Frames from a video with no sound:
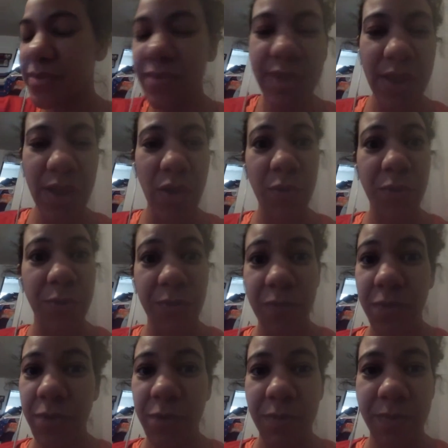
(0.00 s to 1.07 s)
I'll
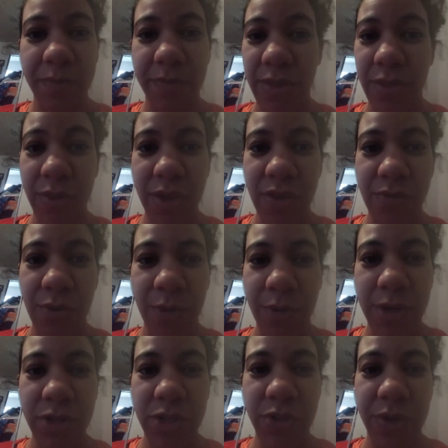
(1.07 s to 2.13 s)
be looking forward
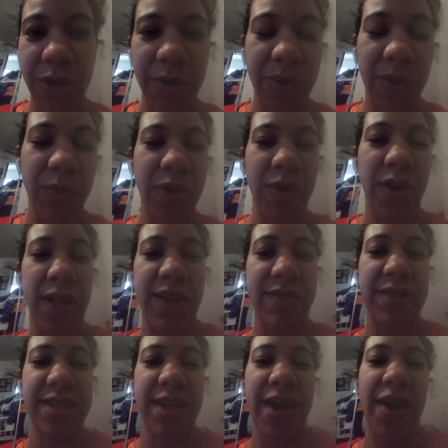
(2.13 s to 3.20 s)
to hearing what you all have to
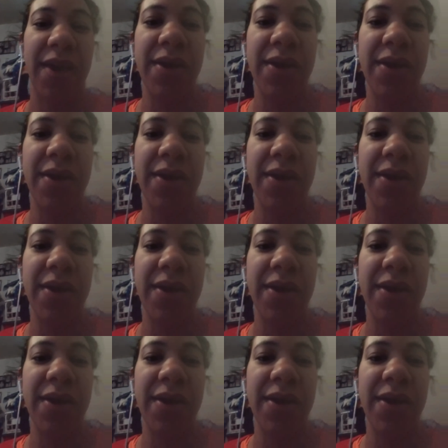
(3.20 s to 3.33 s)
say.